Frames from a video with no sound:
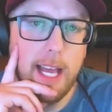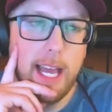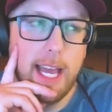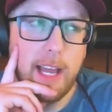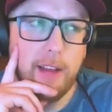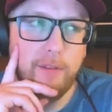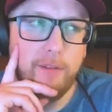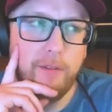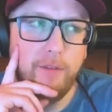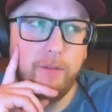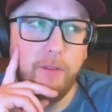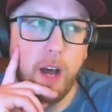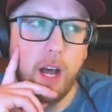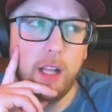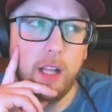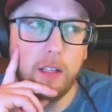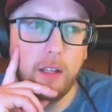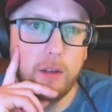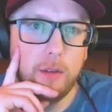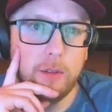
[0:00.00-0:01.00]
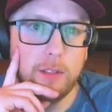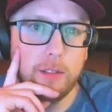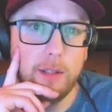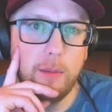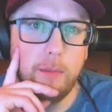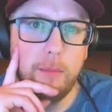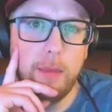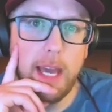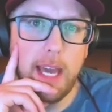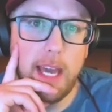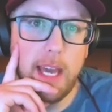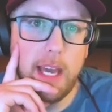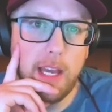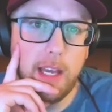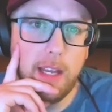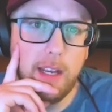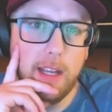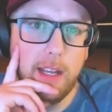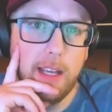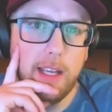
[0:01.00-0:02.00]
and follows the
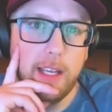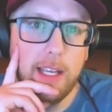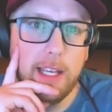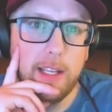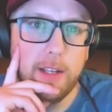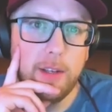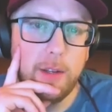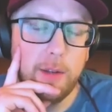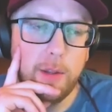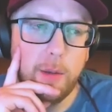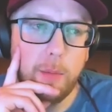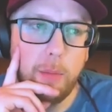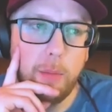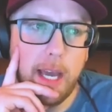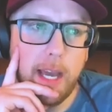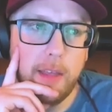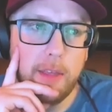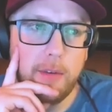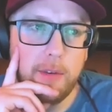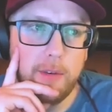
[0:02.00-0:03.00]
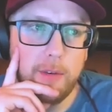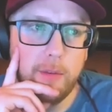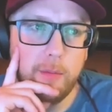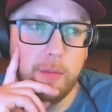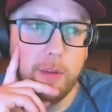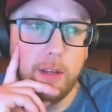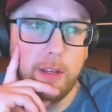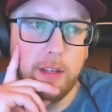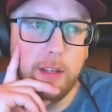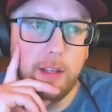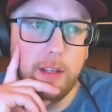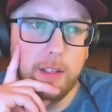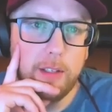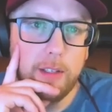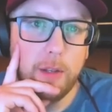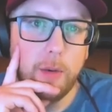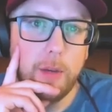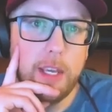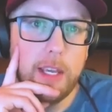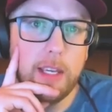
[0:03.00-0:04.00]
man into the bathroom
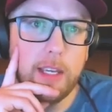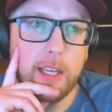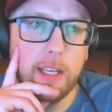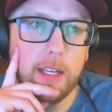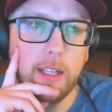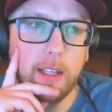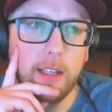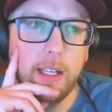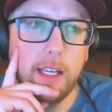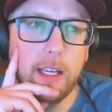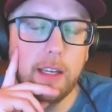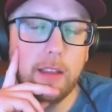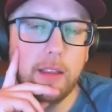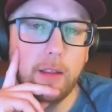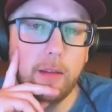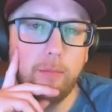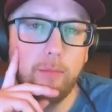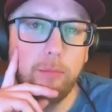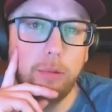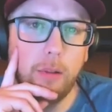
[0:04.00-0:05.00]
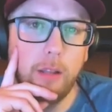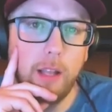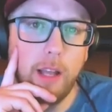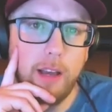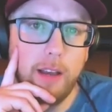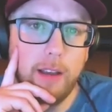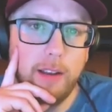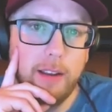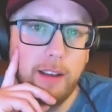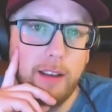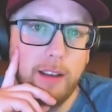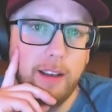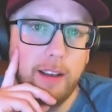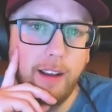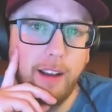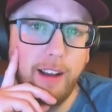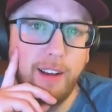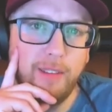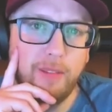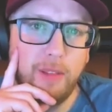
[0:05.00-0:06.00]
so he can lick the blood
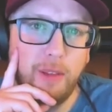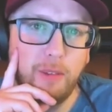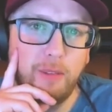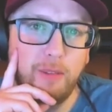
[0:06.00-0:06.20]
off the